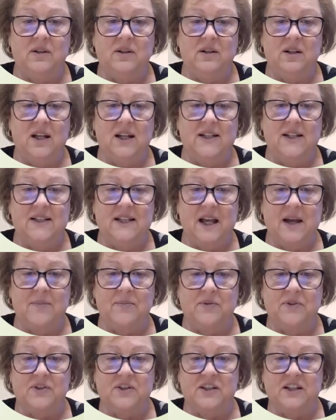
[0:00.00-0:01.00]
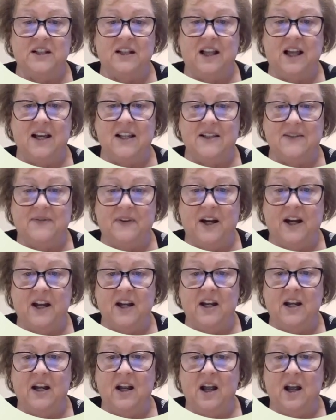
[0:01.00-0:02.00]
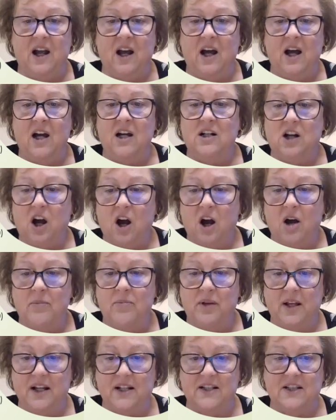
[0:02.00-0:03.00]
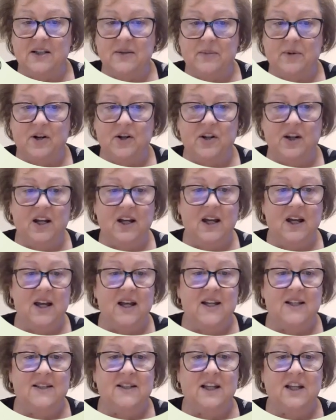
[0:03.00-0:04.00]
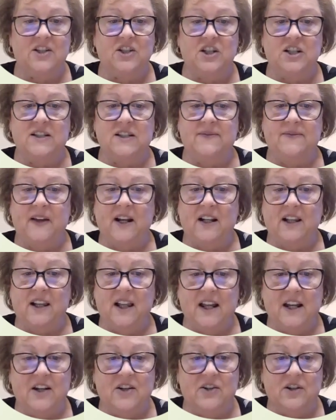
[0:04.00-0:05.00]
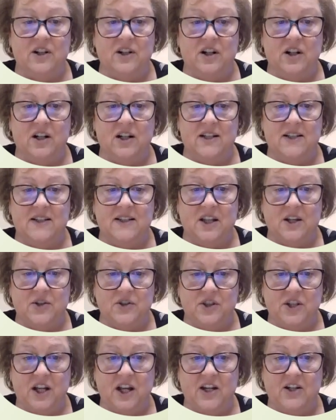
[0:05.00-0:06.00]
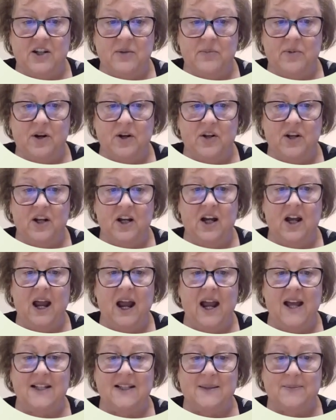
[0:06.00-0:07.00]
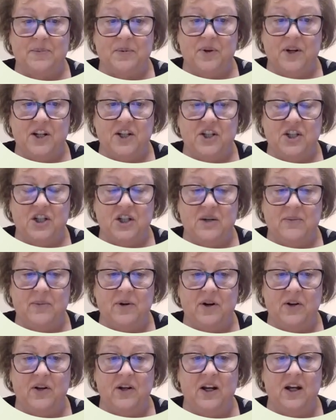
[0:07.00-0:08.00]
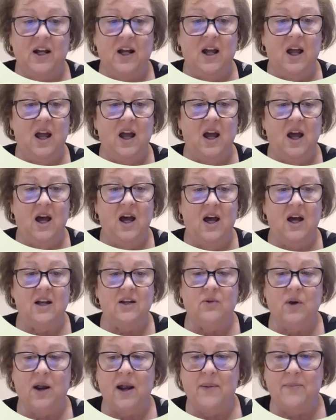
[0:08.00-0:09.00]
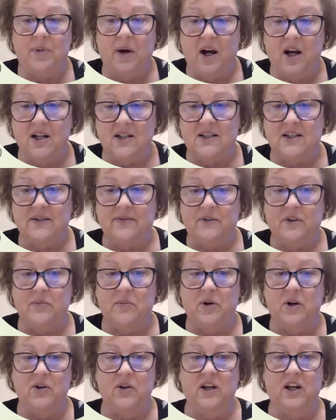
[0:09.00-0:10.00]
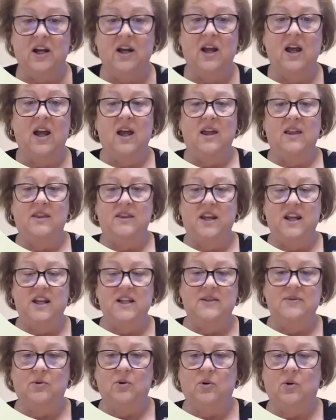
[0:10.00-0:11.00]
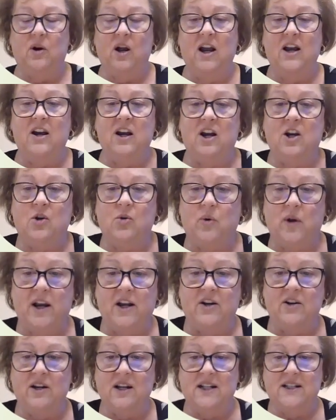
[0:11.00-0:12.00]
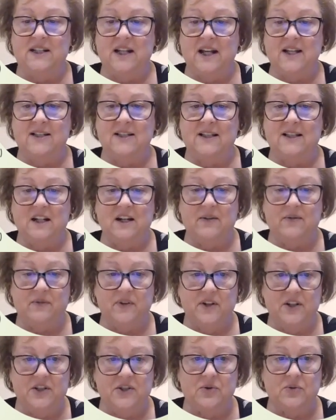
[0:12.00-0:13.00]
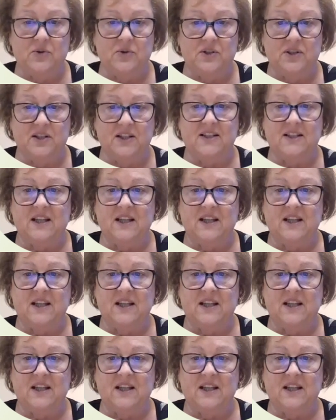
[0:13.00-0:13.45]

examples to classify complex pneumonia, such as ventilator-associated pneumonia, aspiration pneumonia, gram-positive pneumonia. These require a greater intensity of resources,